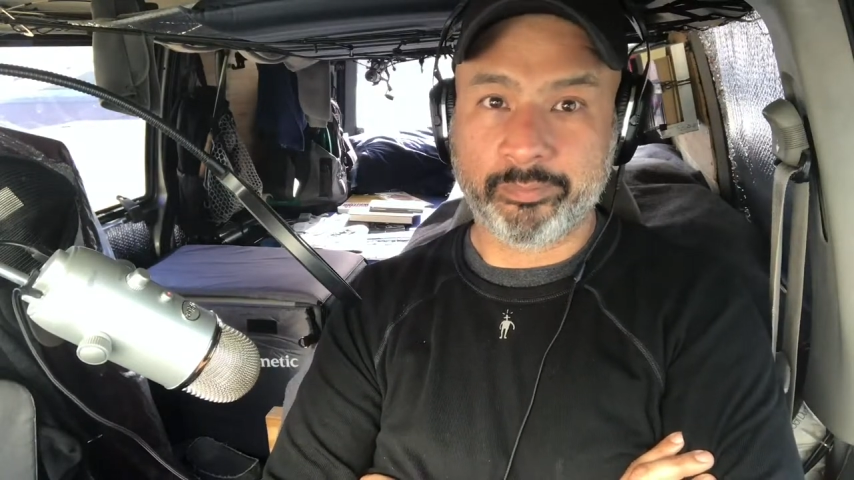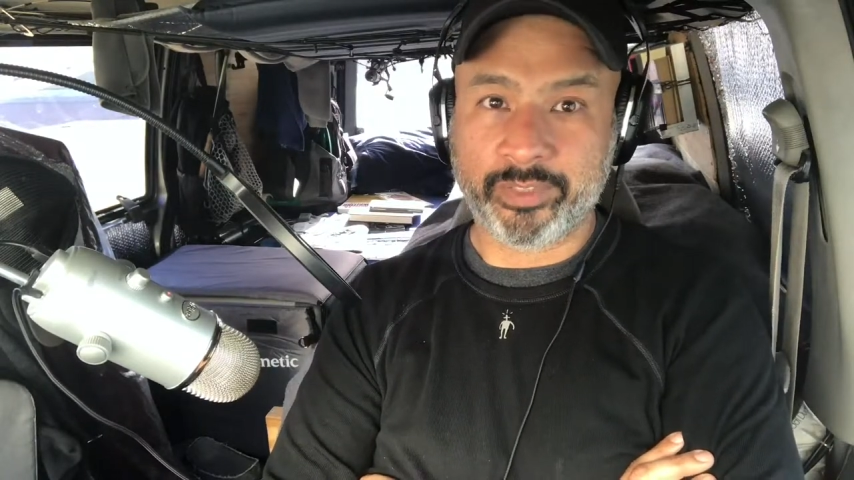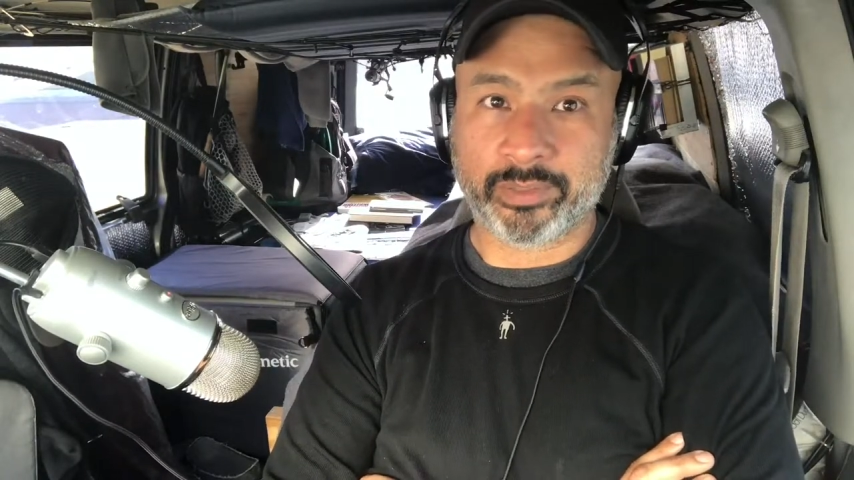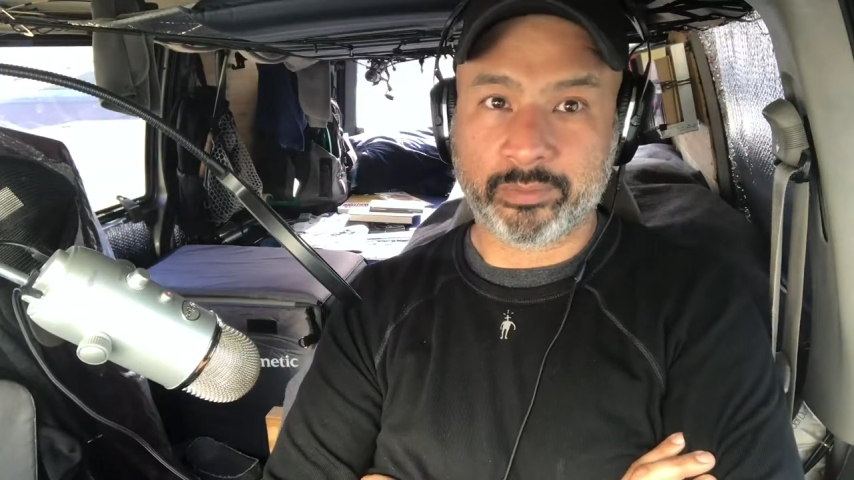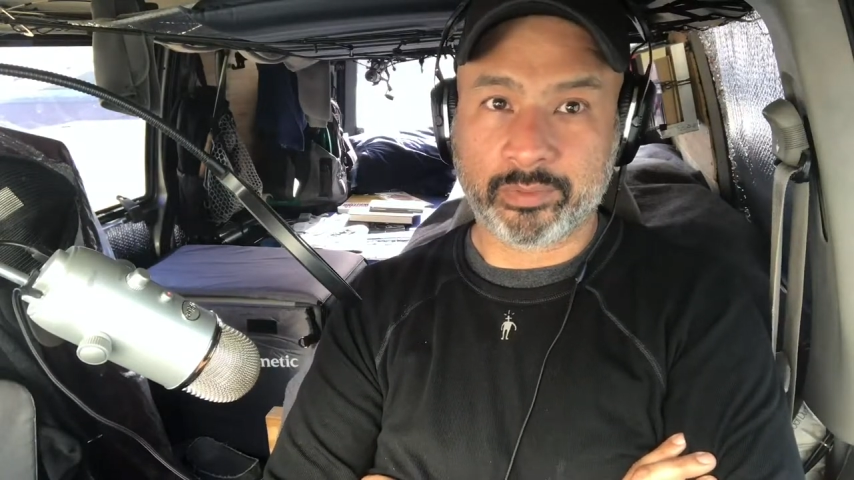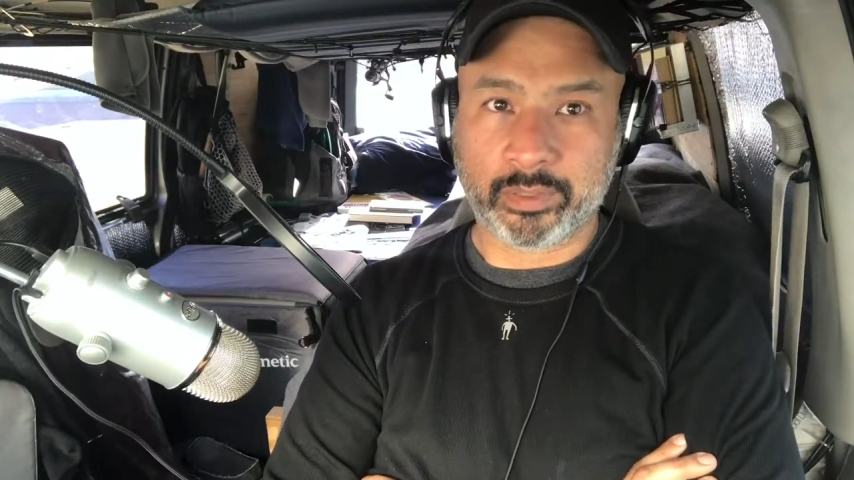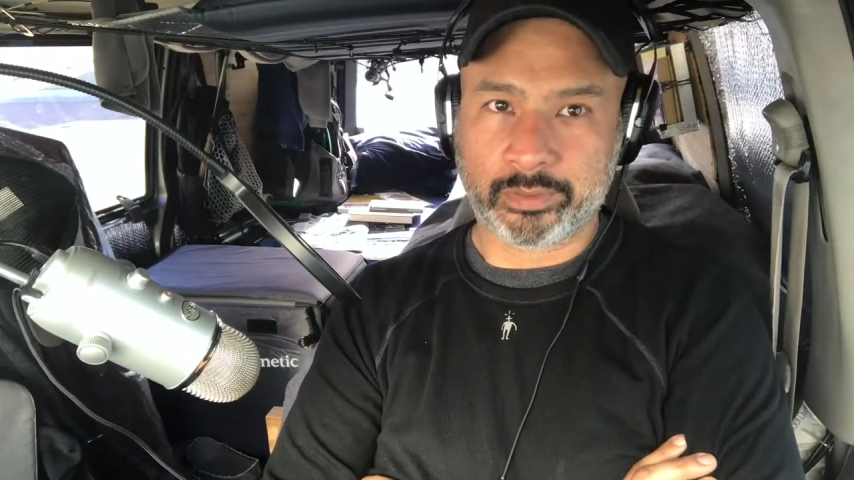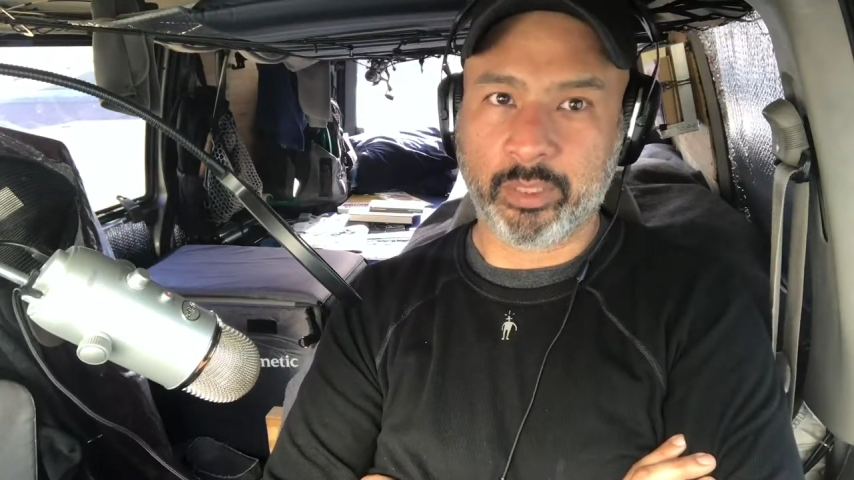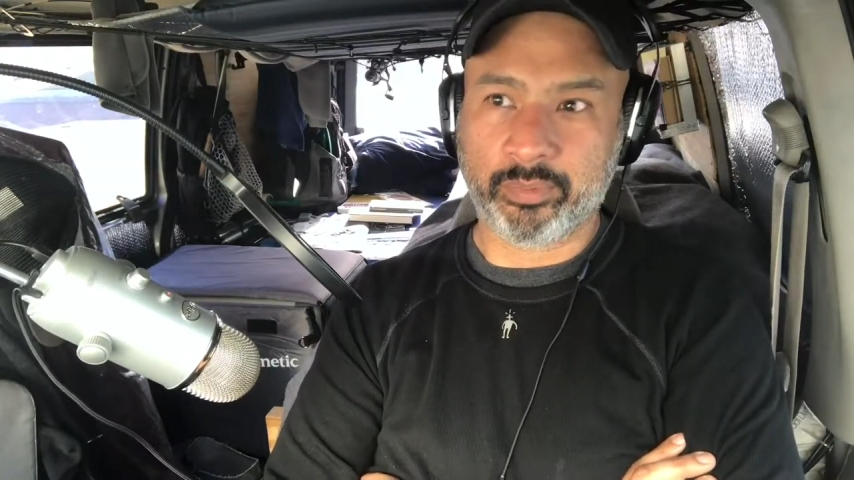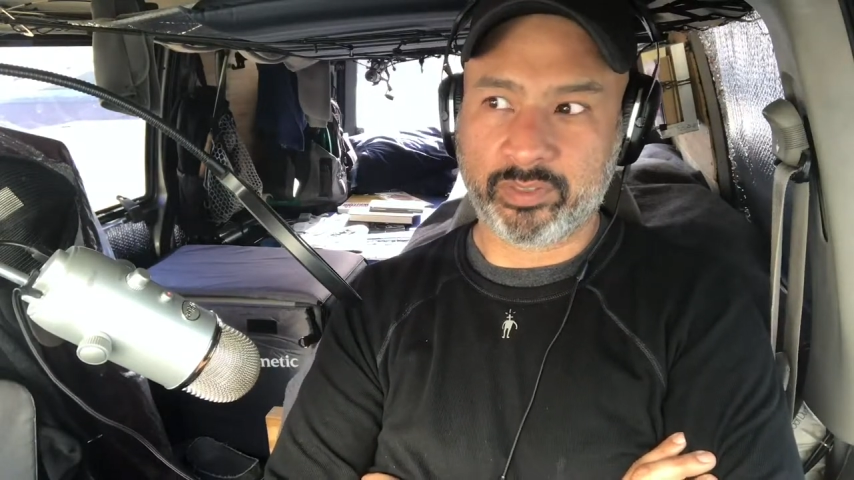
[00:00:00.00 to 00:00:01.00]
you know, a
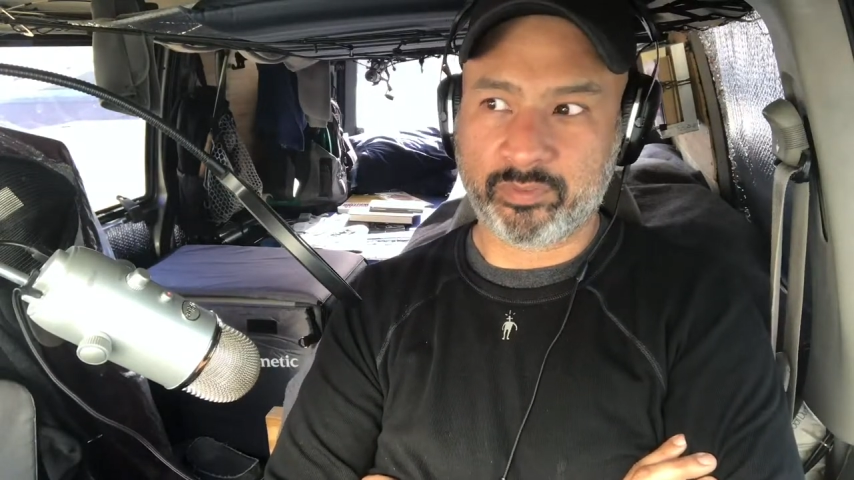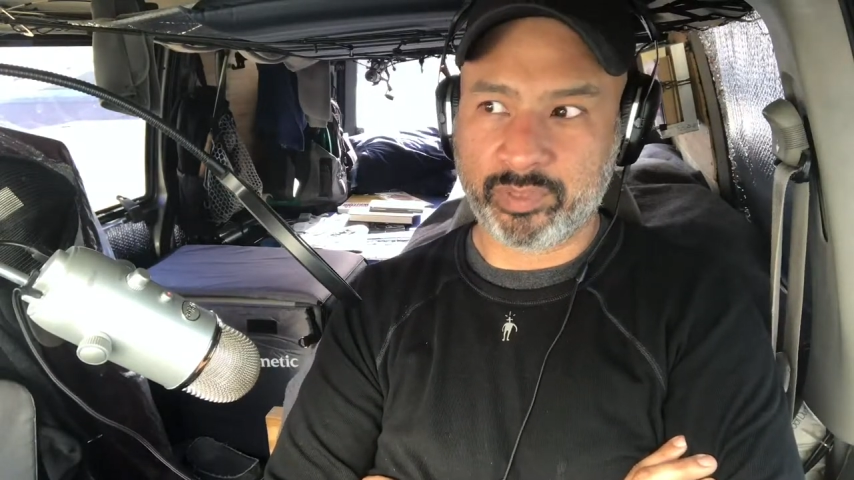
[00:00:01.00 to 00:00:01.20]
couple different